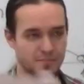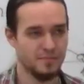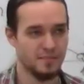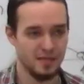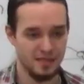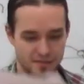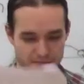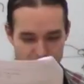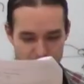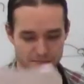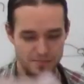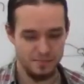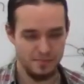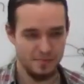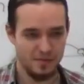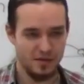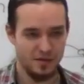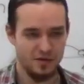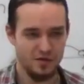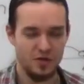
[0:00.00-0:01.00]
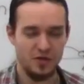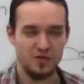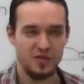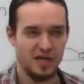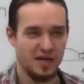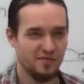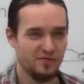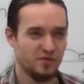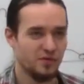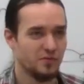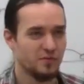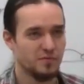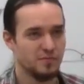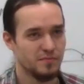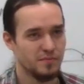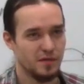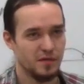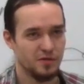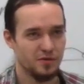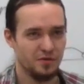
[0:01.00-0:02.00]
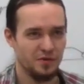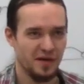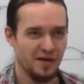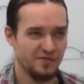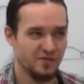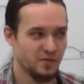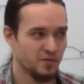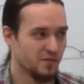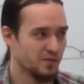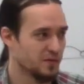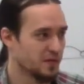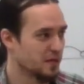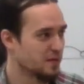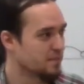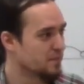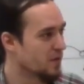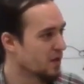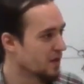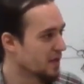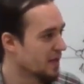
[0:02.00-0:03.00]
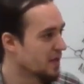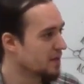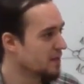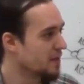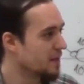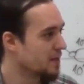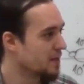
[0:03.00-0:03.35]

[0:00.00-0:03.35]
but you don't have to look for that. Okay.